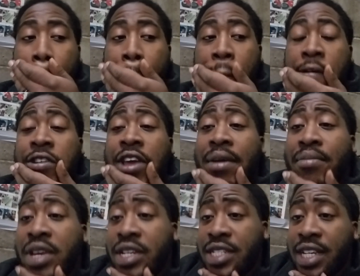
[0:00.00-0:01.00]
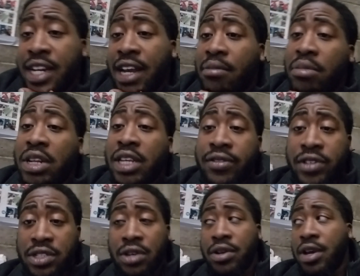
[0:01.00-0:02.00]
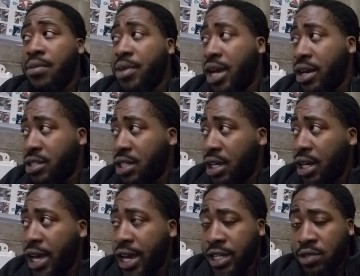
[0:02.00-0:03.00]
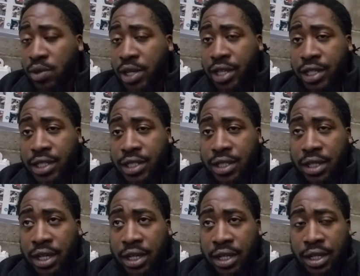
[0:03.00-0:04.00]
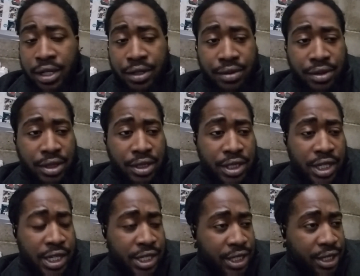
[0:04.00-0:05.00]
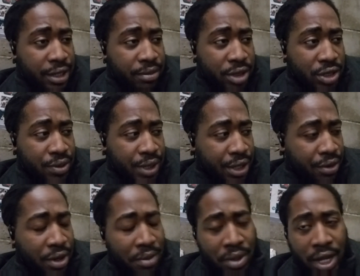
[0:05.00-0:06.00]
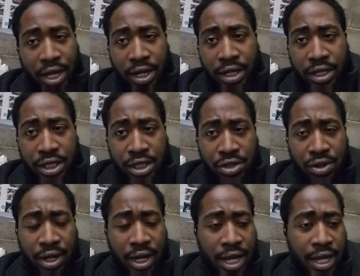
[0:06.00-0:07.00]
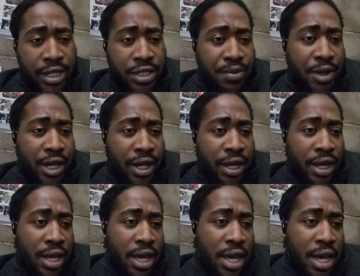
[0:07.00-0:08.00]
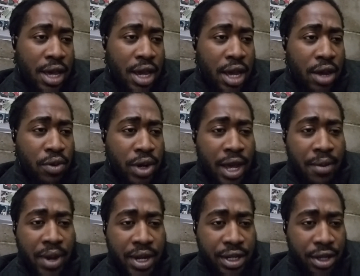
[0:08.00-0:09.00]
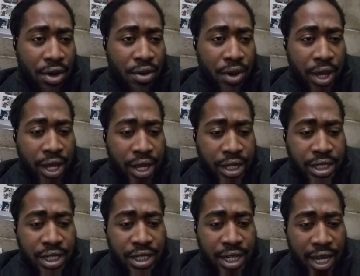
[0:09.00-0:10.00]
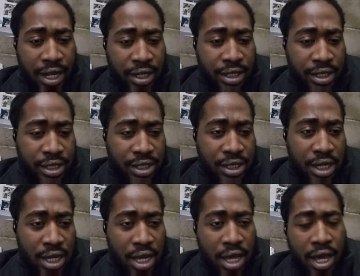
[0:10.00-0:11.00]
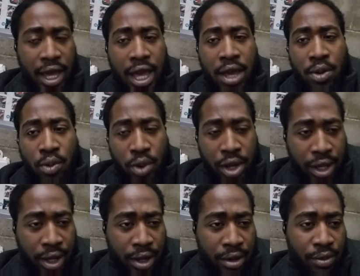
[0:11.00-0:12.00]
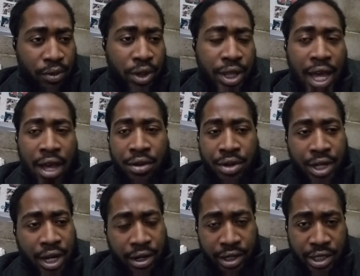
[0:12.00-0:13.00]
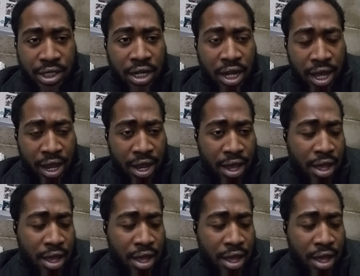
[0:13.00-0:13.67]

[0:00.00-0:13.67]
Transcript: with that being said, I believe it's going to come down to the last week of the season between Green Bay and the Detroit Lions, man. We're not about to go into Dallas and win without Darius Slay